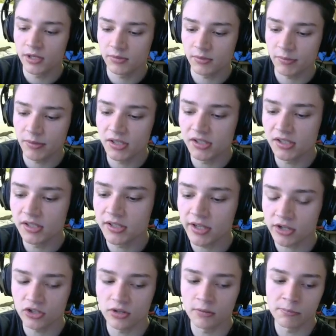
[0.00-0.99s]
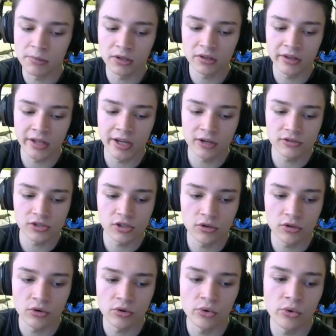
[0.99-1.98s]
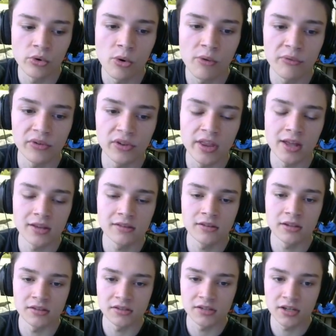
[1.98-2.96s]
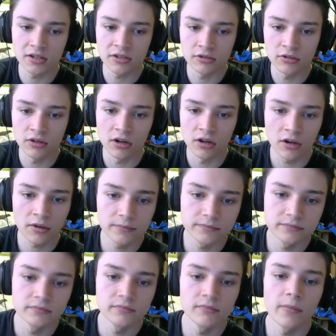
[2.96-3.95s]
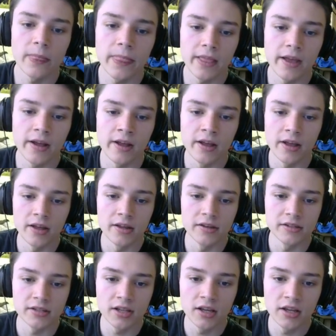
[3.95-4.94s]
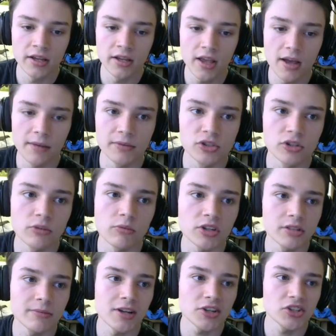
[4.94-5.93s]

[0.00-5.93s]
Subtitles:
my PC is actually built now, so hopefully that doesn't take too long. And yeah, be sure to watch the match